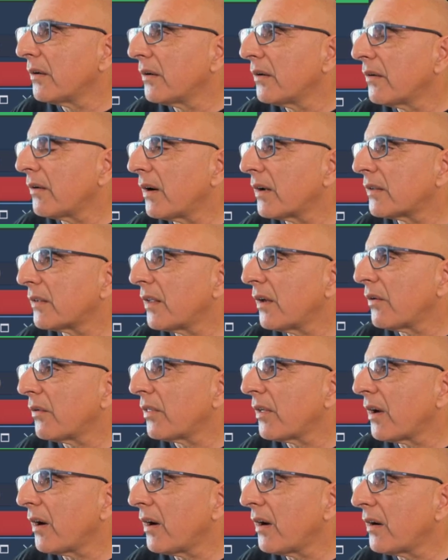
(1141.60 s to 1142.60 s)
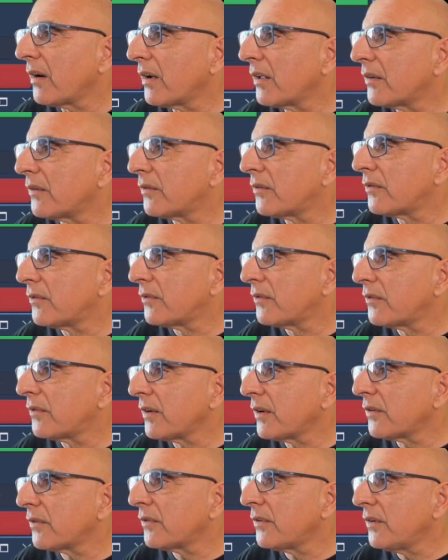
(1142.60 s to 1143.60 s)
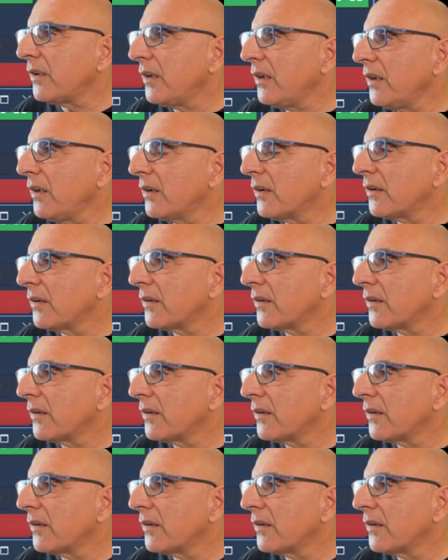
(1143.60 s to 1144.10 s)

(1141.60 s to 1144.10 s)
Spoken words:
Right now they are at 60,